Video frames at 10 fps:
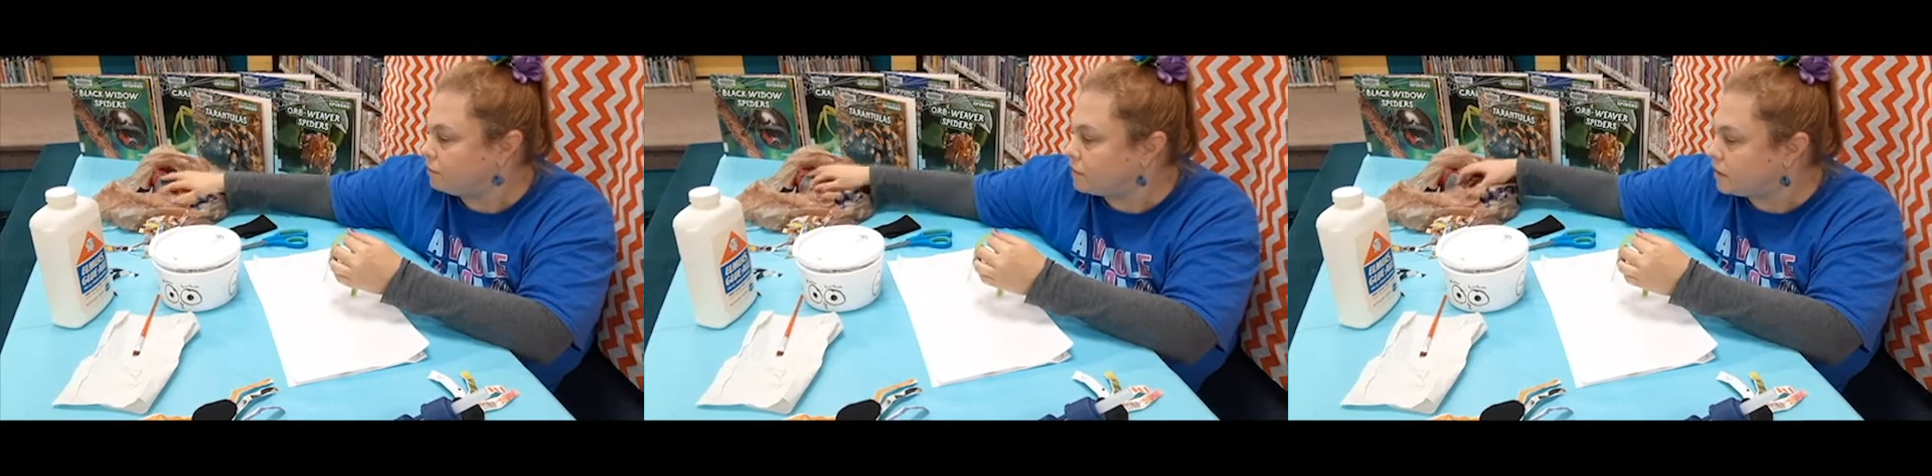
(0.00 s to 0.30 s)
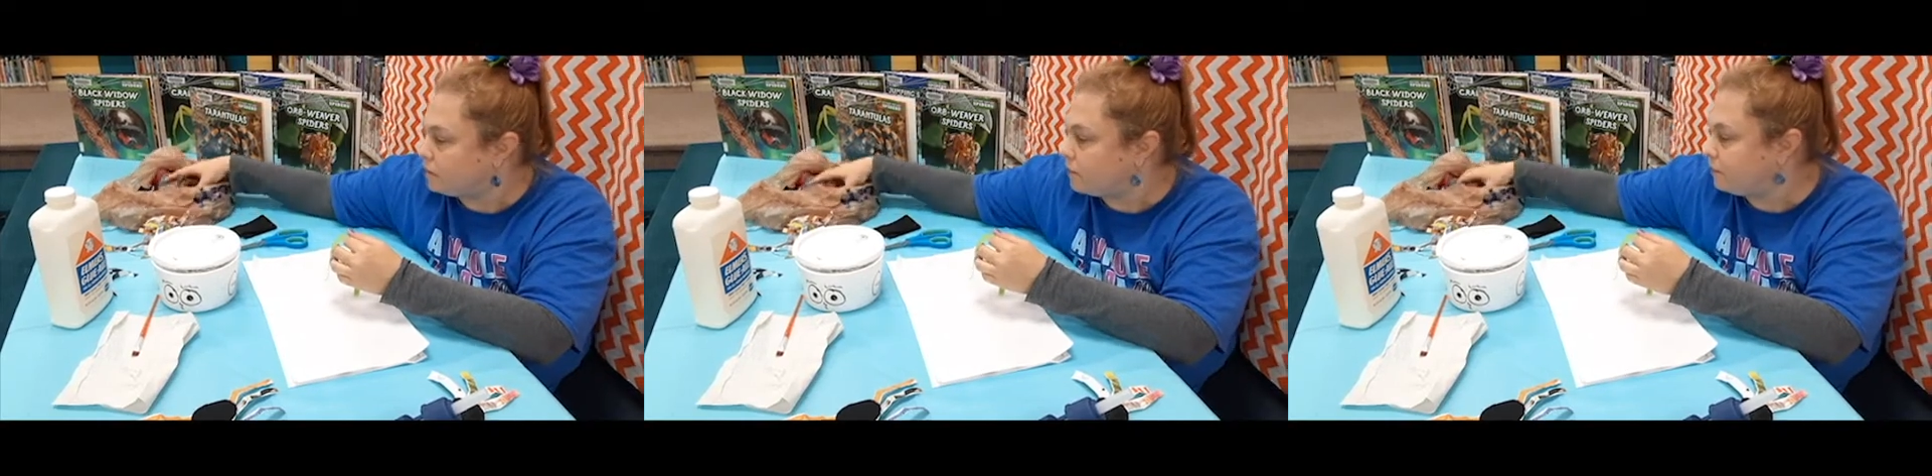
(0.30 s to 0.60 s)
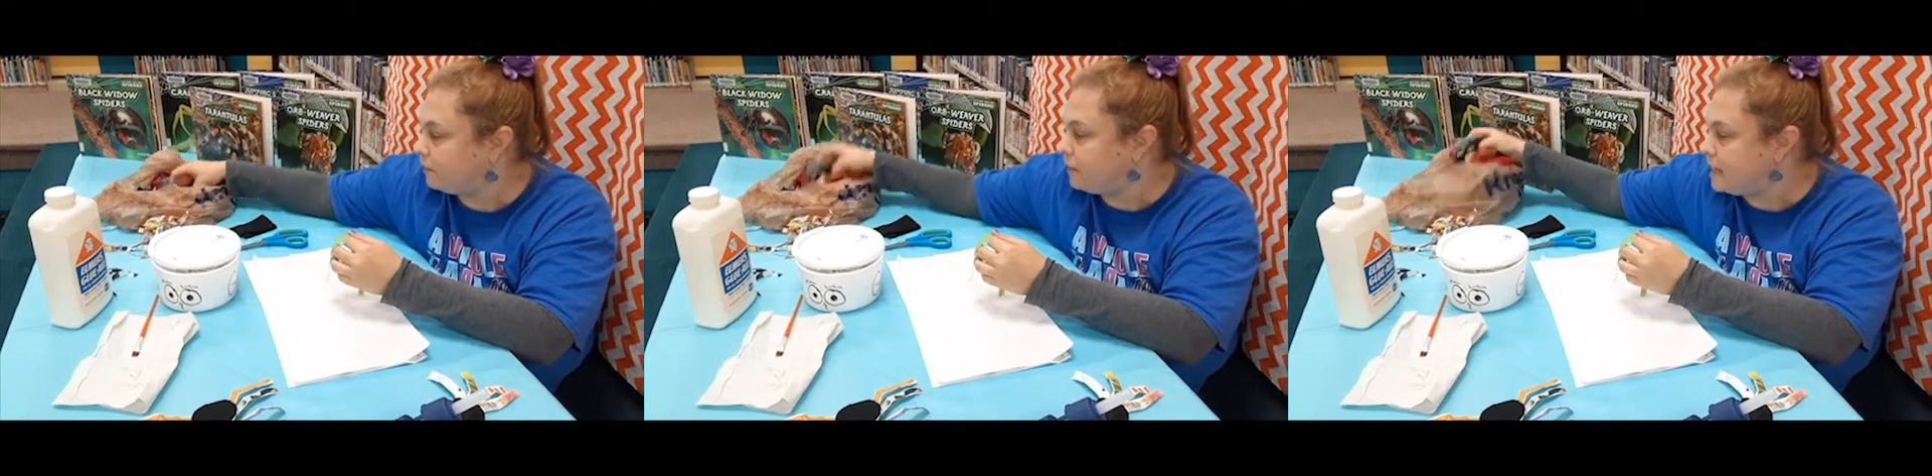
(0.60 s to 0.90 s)
some
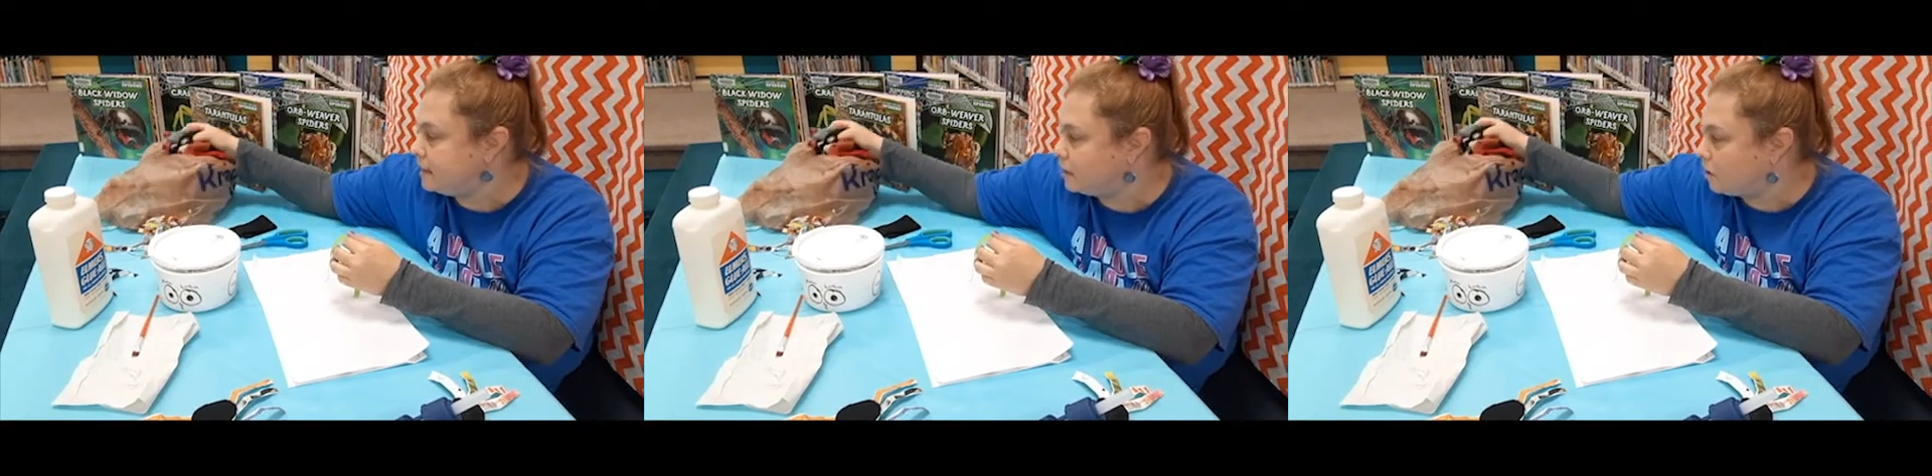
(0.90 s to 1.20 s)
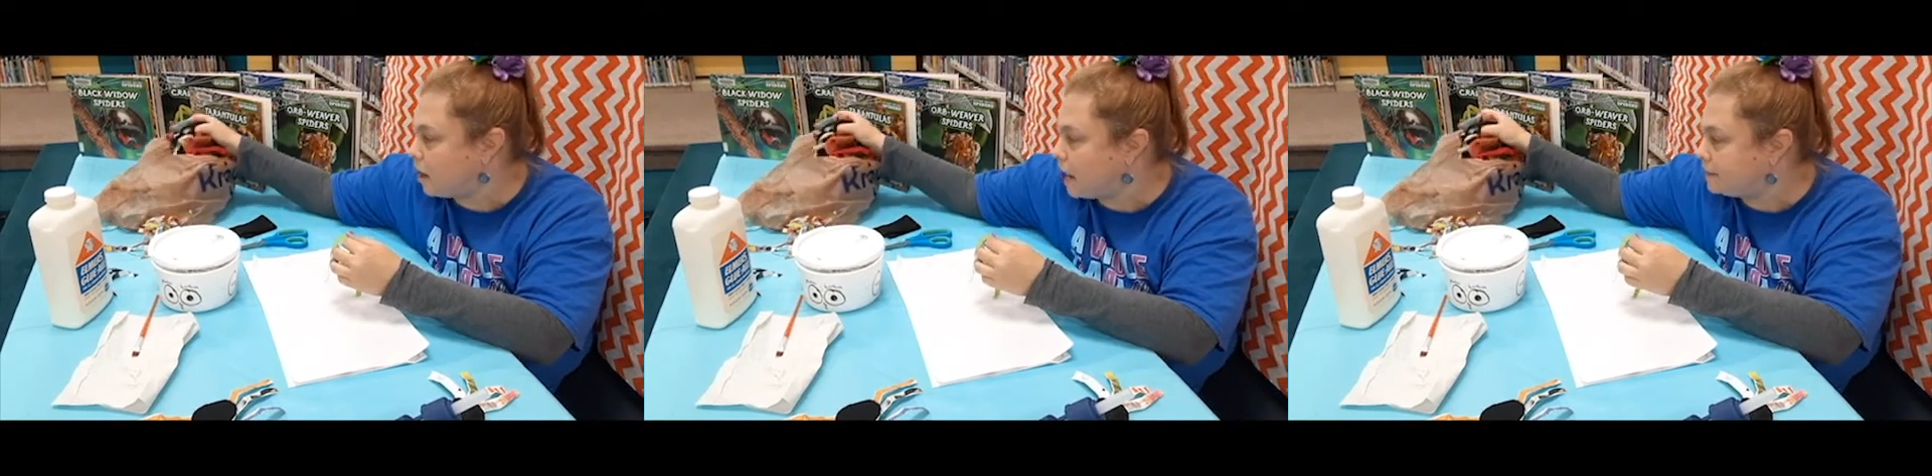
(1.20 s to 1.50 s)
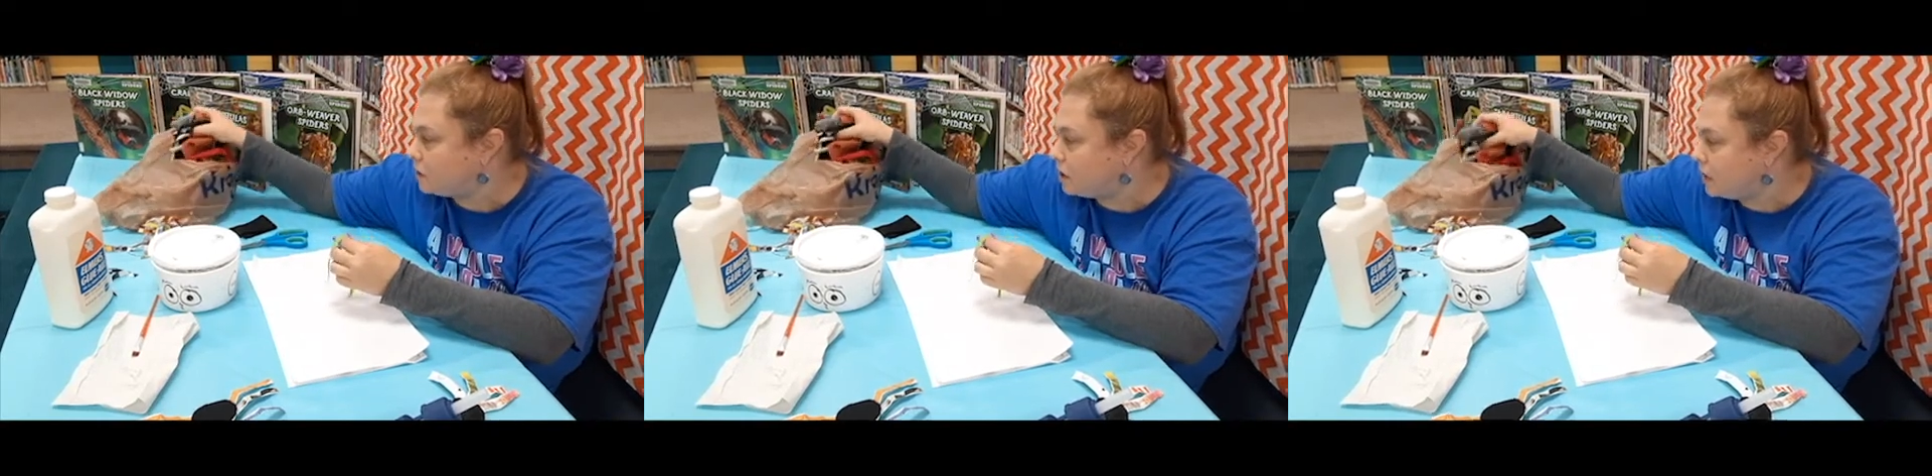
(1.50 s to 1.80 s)
fleece
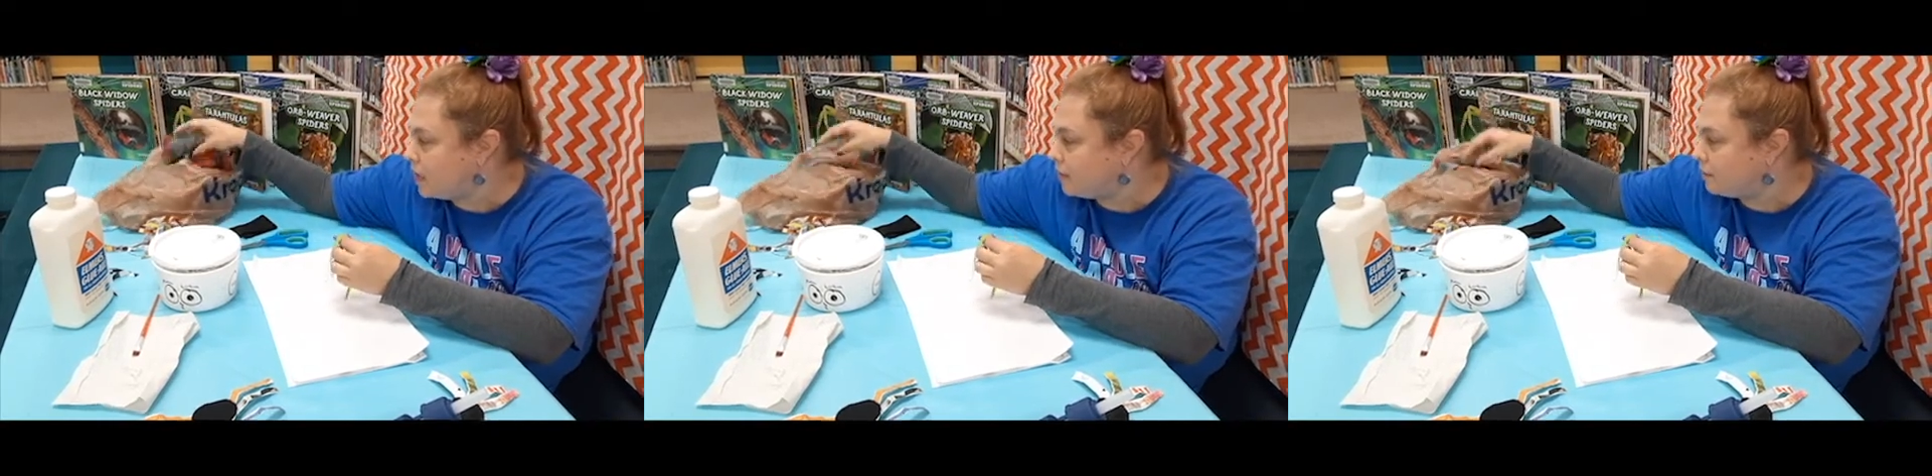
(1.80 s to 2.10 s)
scraps she had